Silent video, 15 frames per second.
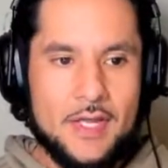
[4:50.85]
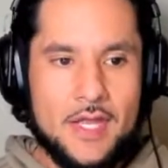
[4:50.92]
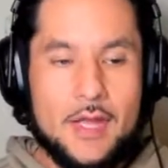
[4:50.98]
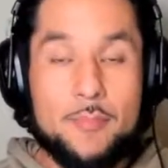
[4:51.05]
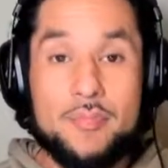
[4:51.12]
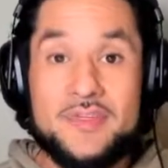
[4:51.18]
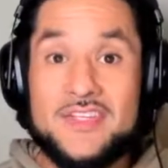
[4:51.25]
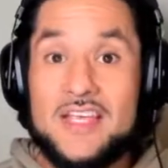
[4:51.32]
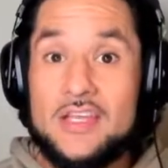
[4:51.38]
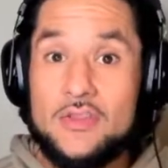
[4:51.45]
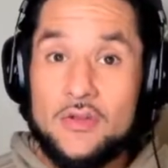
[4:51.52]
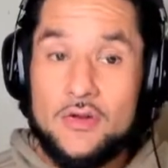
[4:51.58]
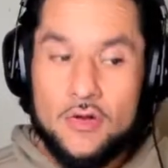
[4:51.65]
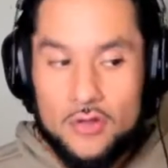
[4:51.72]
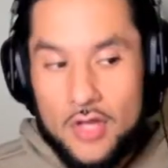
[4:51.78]
In
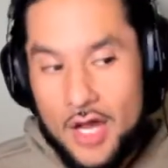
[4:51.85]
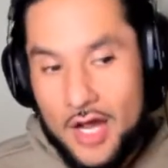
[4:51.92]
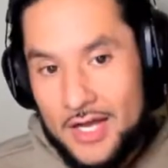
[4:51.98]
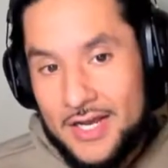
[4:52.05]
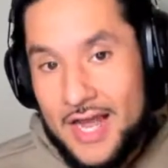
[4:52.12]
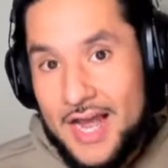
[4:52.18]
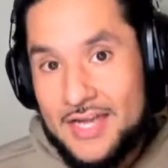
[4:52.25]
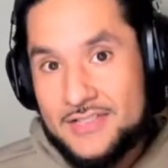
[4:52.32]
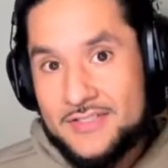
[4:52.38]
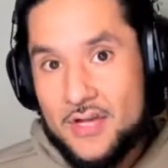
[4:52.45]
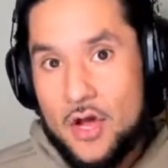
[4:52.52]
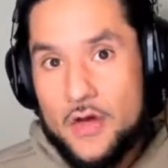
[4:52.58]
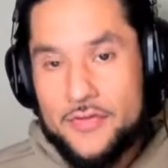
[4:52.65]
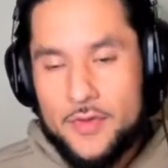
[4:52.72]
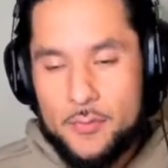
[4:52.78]
particular, a lot of guys
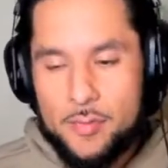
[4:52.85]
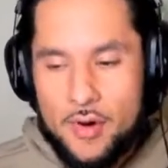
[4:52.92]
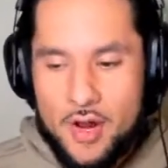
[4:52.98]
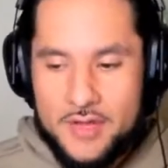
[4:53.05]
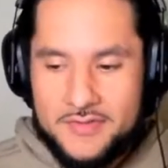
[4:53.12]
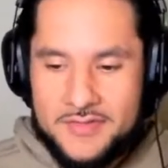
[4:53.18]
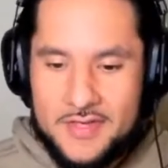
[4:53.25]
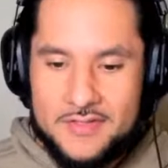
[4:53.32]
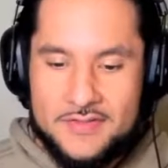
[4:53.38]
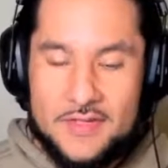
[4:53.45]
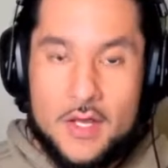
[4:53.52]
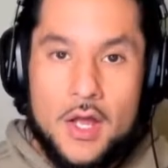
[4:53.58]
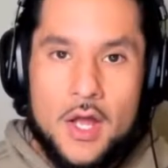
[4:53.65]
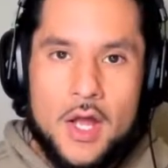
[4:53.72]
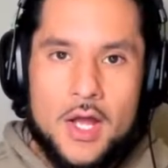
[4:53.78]
on their process
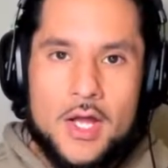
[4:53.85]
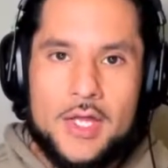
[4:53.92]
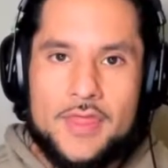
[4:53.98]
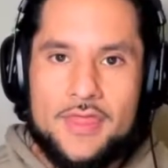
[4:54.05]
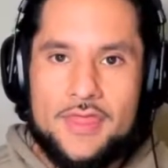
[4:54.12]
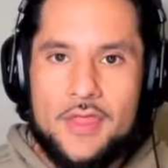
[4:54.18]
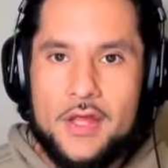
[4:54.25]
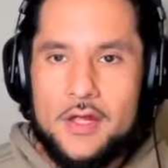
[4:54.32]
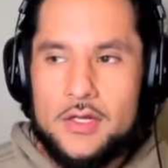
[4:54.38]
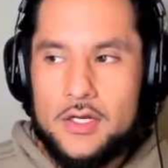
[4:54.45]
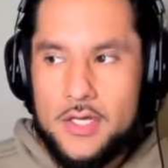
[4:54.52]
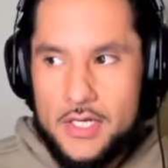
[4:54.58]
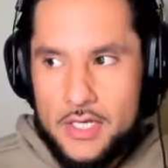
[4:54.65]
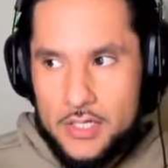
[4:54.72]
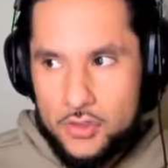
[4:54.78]
uh,
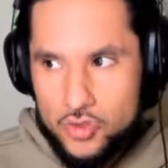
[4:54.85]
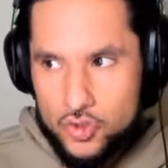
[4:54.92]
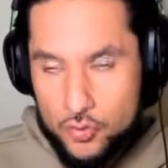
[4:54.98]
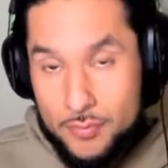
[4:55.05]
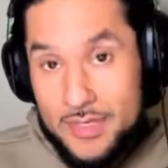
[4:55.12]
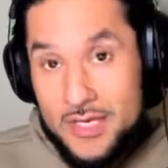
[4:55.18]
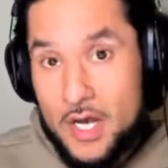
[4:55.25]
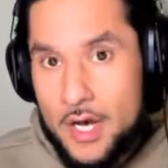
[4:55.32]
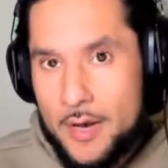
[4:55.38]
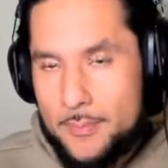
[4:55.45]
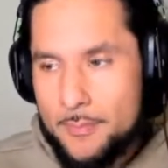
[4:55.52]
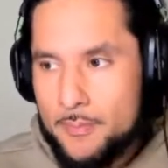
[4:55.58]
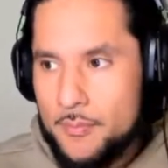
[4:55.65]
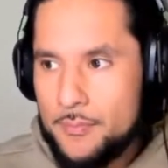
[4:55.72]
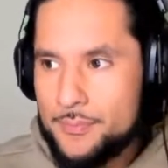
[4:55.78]
to
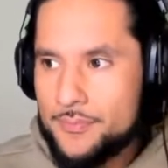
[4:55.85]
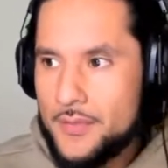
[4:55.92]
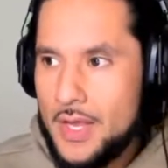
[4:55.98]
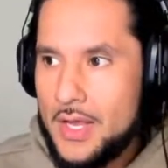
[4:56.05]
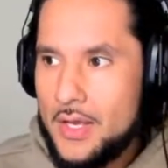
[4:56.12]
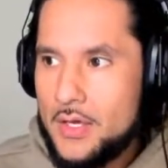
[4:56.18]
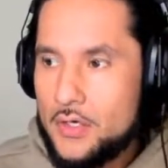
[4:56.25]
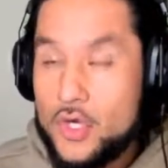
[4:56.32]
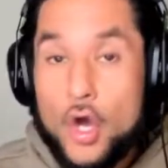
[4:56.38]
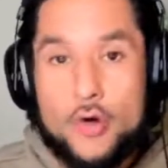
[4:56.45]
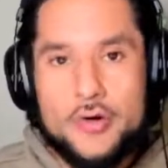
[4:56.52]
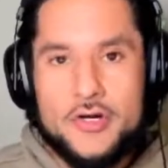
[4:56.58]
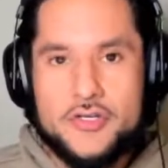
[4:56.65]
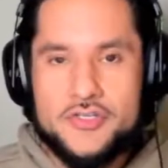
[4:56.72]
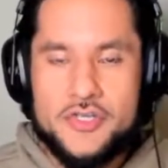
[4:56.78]
become
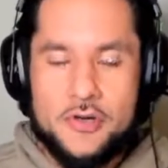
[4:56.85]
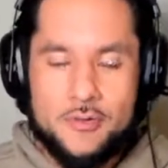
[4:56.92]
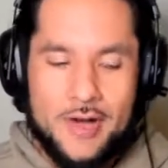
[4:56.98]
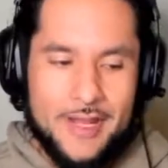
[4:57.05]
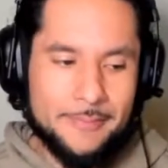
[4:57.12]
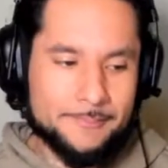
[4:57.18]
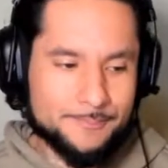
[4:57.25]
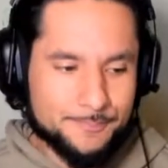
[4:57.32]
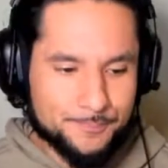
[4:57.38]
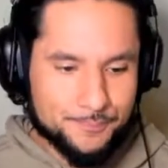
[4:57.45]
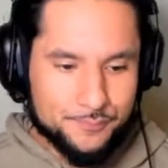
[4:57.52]
coders, right?